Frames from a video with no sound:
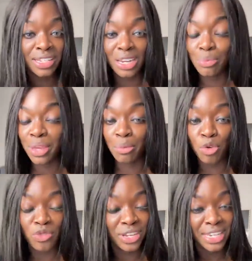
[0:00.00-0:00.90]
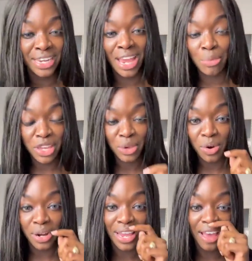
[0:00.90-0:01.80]
it's going to be a moving dynamic
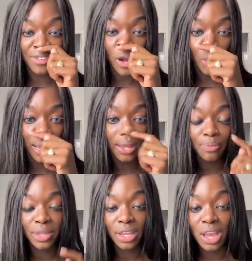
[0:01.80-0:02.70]
you already have going.